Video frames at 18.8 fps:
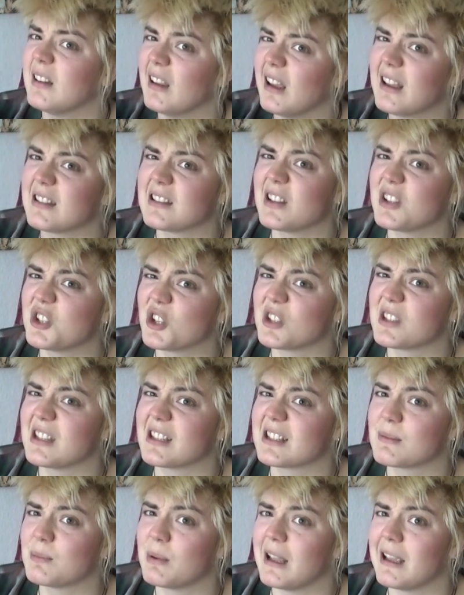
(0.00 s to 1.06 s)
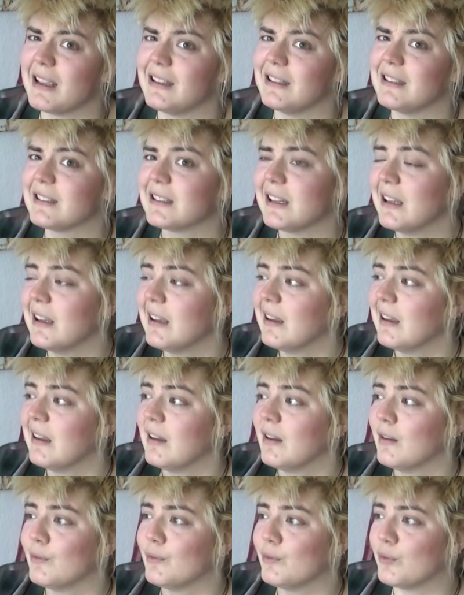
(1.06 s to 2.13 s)
as I just explained,
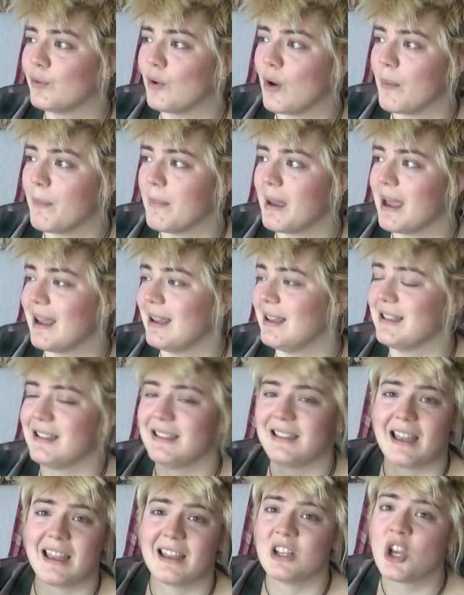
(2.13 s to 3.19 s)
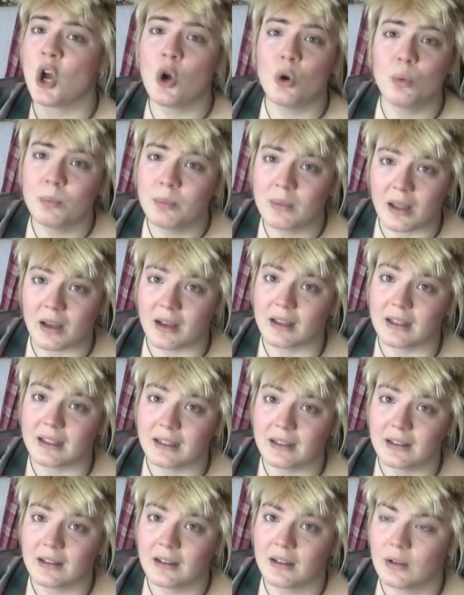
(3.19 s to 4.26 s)
from a stay-at-home
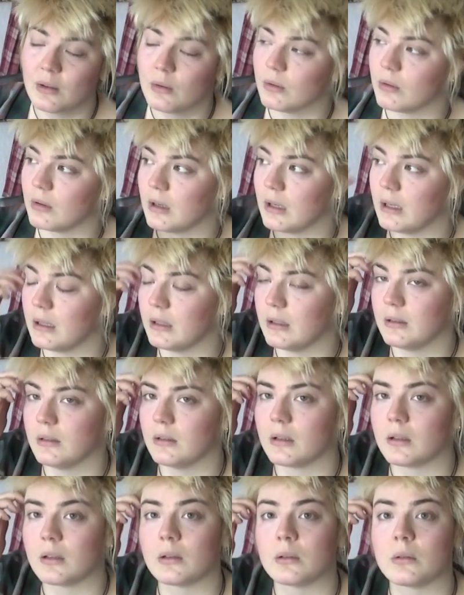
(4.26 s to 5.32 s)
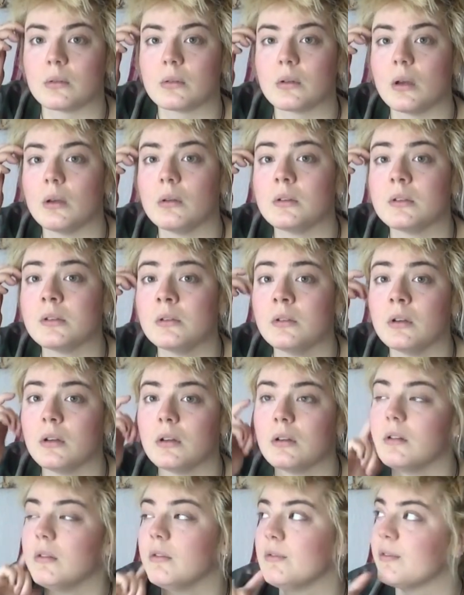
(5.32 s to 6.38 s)
nine or a uh, going to
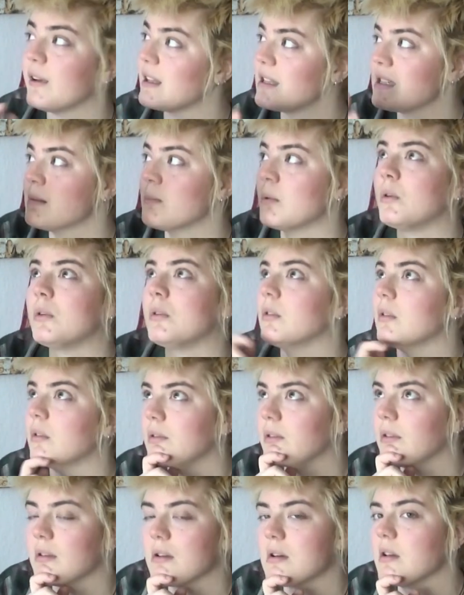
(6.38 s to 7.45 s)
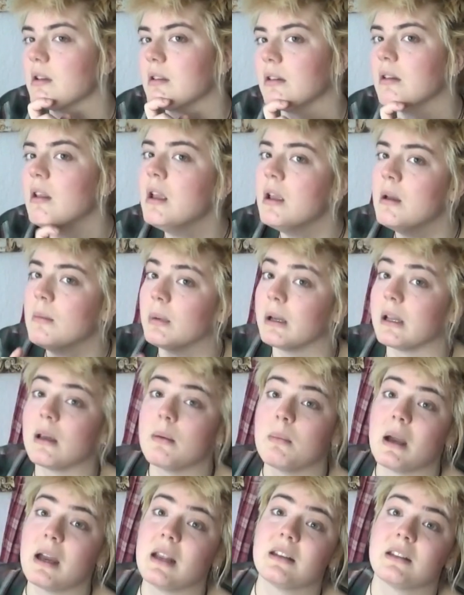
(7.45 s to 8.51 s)
a fancy ball nine, but I
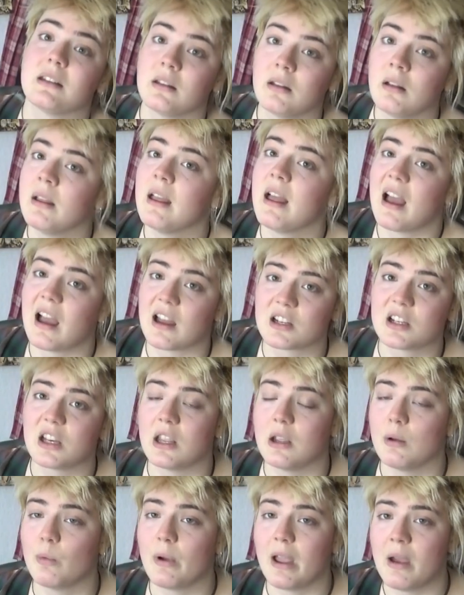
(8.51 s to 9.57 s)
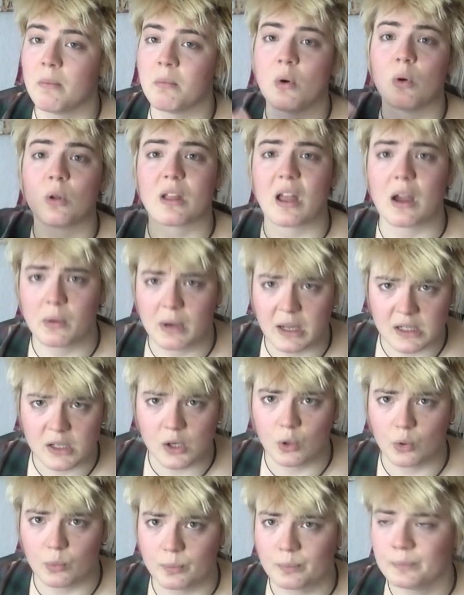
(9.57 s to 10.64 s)
might actually wear a ball gown at
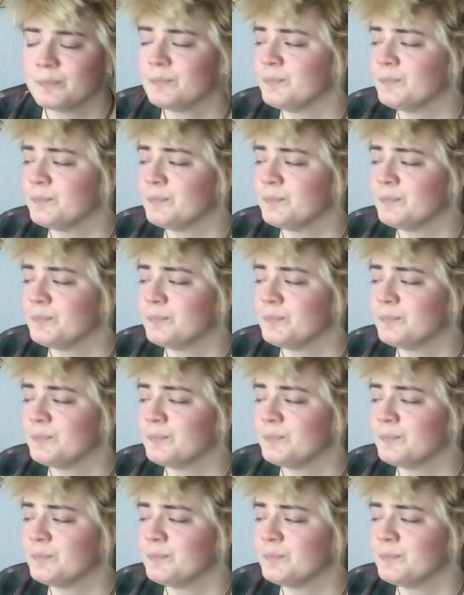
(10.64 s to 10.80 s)
home